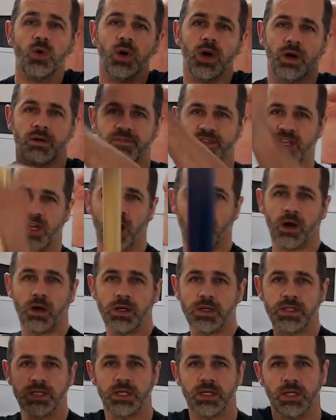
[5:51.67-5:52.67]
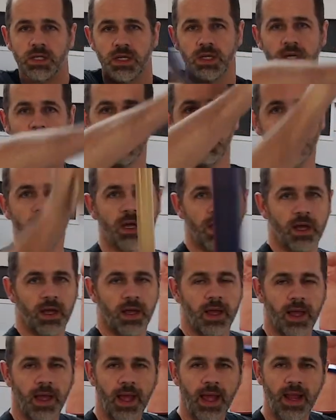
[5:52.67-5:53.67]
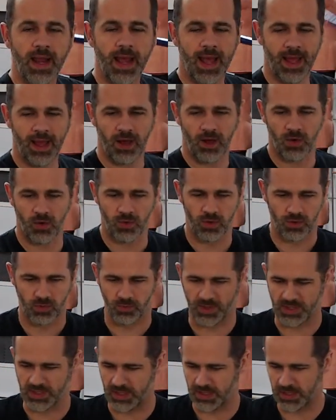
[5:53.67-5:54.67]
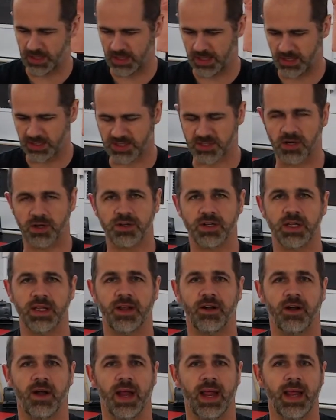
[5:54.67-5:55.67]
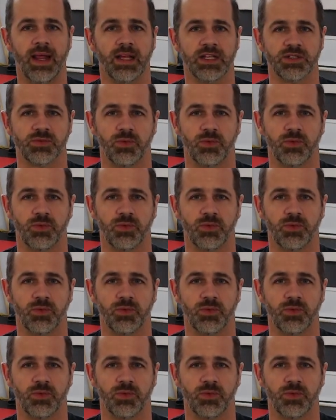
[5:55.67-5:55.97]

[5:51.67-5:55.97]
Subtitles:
of the art, and how we start to let our hands,